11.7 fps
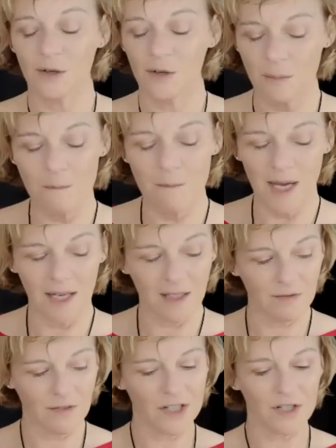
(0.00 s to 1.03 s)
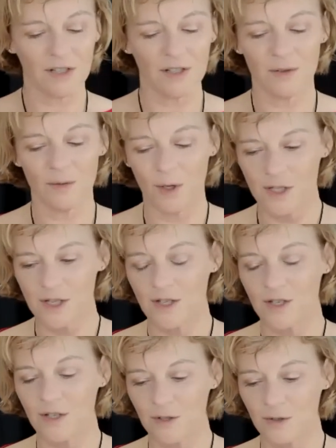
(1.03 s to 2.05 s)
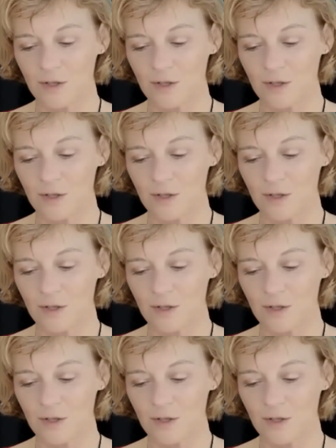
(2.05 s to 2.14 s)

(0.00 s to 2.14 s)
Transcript: main vision was to